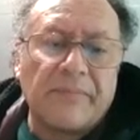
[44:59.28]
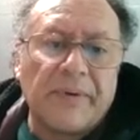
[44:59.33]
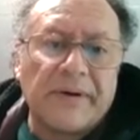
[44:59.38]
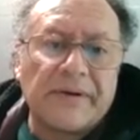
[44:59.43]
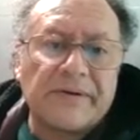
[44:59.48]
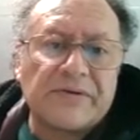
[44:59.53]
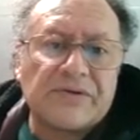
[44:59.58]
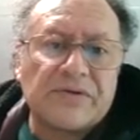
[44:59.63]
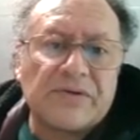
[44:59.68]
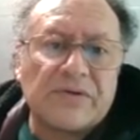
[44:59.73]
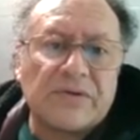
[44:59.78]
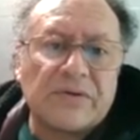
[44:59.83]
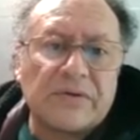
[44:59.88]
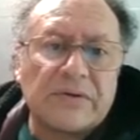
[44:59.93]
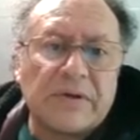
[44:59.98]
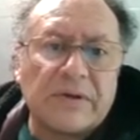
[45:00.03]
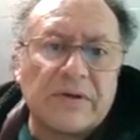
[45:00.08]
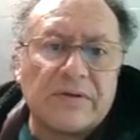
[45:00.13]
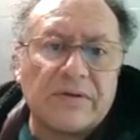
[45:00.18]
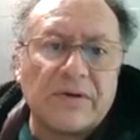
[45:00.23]

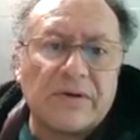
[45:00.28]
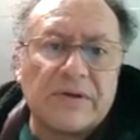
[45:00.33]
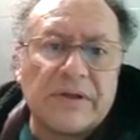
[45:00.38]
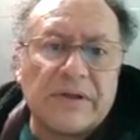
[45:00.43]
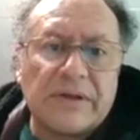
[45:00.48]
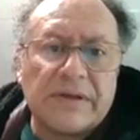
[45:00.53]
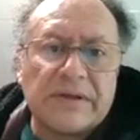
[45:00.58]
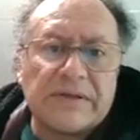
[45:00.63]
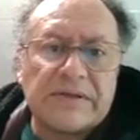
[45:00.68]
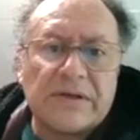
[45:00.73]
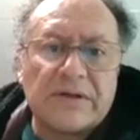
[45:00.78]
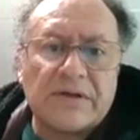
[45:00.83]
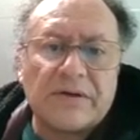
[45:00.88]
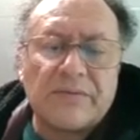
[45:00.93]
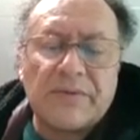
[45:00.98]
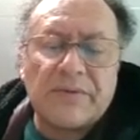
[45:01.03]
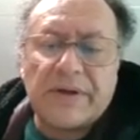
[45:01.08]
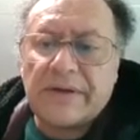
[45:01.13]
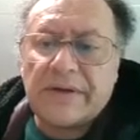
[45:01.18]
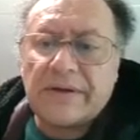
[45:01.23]
person conducting the
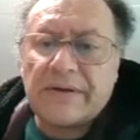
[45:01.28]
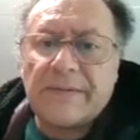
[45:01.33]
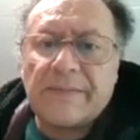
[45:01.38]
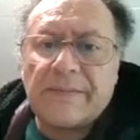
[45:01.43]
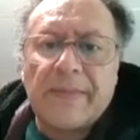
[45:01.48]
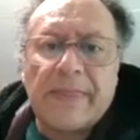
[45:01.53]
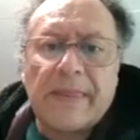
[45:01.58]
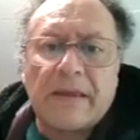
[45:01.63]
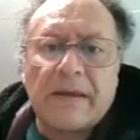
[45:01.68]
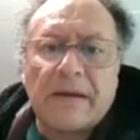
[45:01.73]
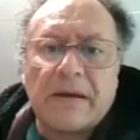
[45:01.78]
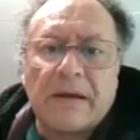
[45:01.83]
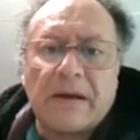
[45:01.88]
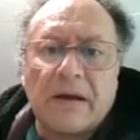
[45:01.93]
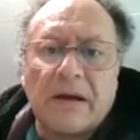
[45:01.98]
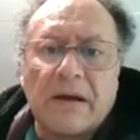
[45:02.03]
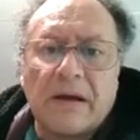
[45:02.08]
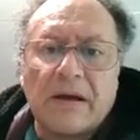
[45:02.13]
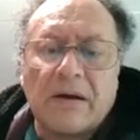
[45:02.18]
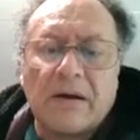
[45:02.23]
survey,
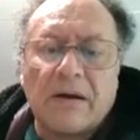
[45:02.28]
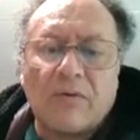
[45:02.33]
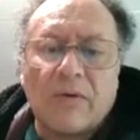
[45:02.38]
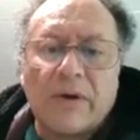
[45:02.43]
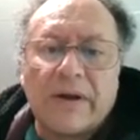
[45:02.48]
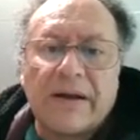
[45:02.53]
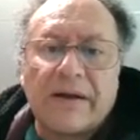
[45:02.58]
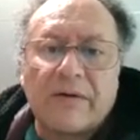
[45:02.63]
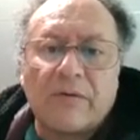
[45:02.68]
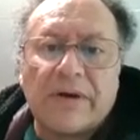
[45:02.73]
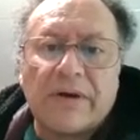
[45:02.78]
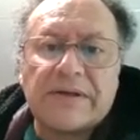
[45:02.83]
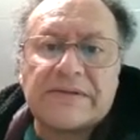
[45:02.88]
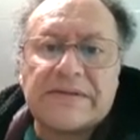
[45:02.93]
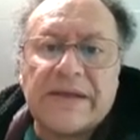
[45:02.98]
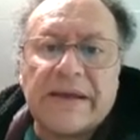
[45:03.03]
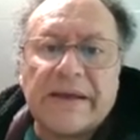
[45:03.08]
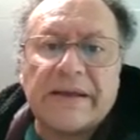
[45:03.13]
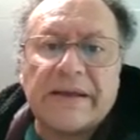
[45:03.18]
what is the